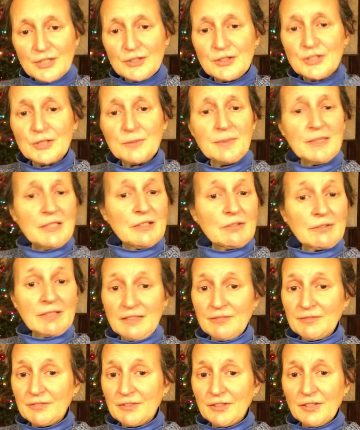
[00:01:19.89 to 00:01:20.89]
just be
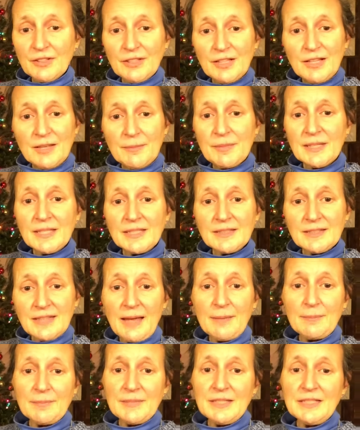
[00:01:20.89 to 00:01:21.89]
grateful, because
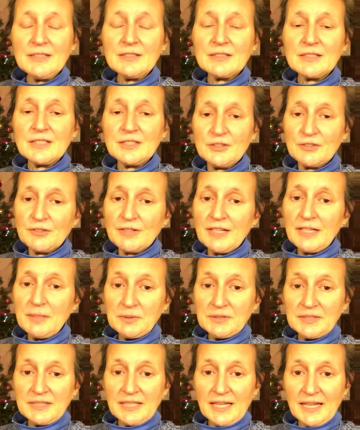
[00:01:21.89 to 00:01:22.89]
that means that you're
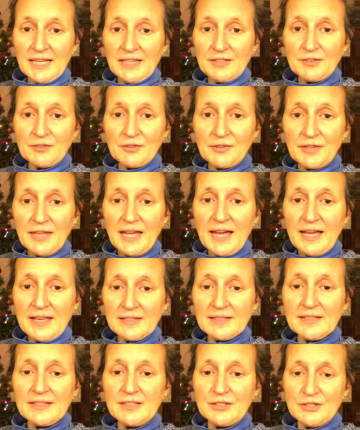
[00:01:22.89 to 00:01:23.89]
able to handle that
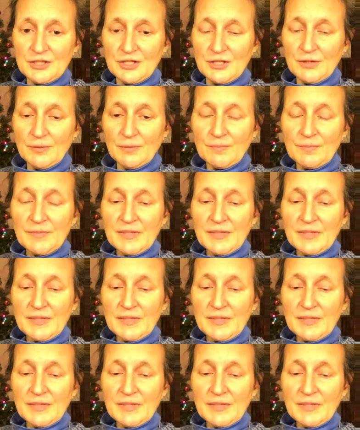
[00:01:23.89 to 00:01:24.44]
issue.